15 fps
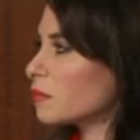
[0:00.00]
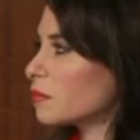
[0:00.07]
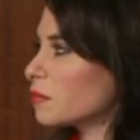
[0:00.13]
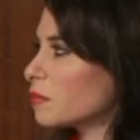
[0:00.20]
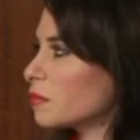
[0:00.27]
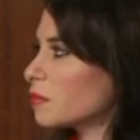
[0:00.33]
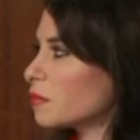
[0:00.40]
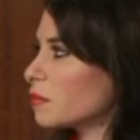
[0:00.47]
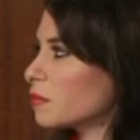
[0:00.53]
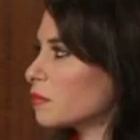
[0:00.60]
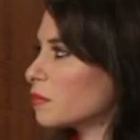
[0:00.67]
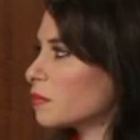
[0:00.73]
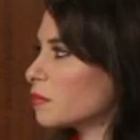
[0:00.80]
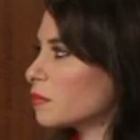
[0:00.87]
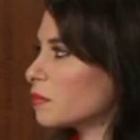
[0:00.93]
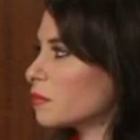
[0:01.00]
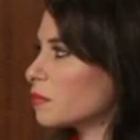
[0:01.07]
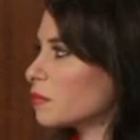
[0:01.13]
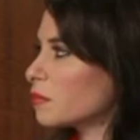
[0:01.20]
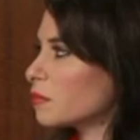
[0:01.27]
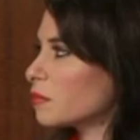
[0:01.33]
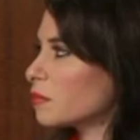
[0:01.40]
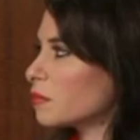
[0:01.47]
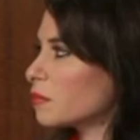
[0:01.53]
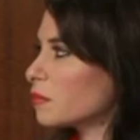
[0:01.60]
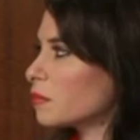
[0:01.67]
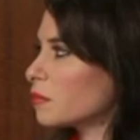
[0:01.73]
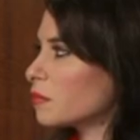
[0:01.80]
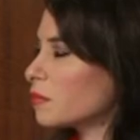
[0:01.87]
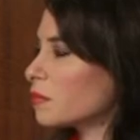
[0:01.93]

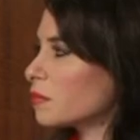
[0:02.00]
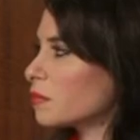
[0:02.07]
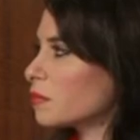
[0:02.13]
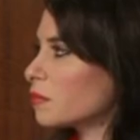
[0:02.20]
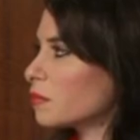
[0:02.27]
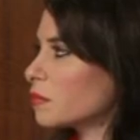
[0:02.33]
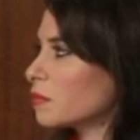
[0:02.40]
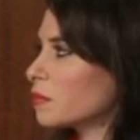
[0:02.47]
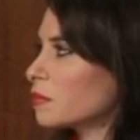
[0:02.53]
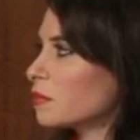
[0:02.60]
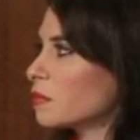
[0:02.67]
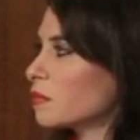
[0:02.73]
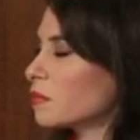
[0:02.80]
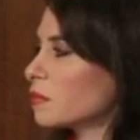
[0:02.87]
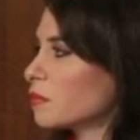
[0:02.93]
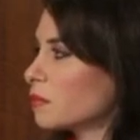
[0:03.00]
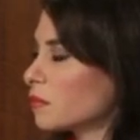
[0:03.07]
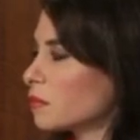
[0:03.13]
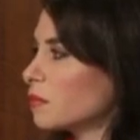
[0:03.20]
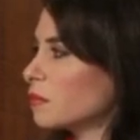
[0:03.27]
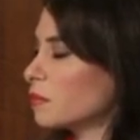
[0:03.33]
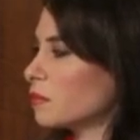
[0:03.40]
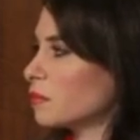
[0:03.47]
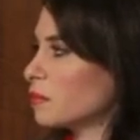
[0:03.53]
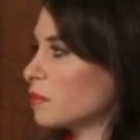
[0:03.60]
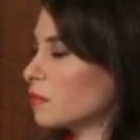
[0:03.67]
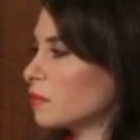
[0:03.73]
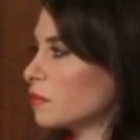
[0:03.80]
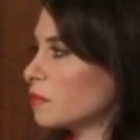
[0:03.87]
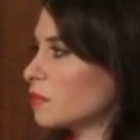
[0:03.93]

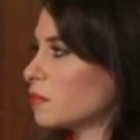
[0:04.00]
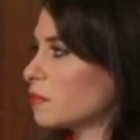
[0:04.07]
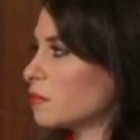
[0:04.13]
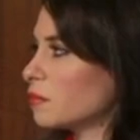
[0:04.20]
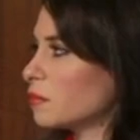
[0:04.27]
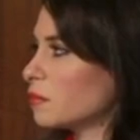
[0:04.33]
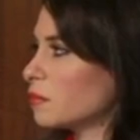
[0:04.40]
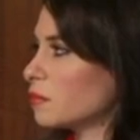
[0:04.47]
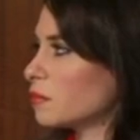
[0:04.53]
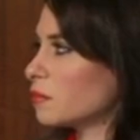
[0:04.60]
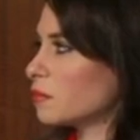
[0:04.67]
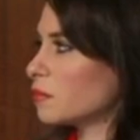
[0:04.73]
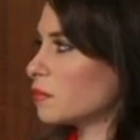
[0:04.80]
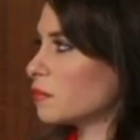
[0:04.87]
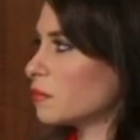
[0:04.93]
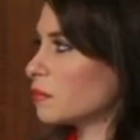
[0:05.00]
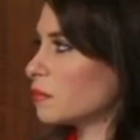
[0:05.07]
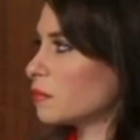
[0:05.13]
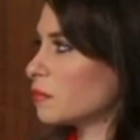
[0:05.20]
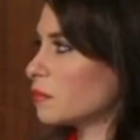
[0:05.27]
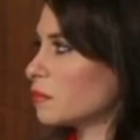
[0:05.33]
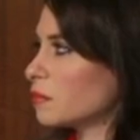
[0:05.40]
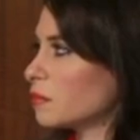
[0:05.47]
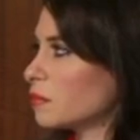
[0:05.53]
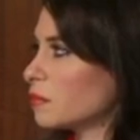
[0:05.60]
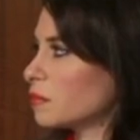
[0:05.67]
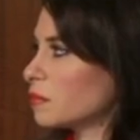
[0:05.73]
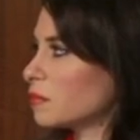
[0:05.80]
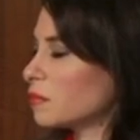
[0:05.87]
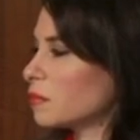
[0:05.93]

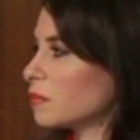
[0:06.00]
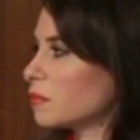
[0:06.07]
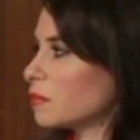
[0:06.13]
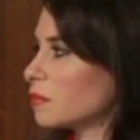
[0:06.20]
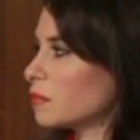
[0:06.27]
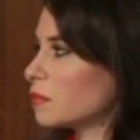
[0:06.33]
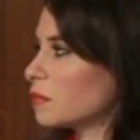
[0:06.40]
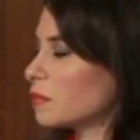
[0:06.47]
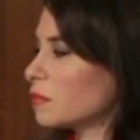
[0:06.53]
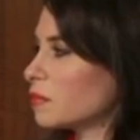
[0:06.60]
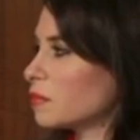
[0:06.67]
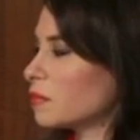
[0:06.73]
(silent)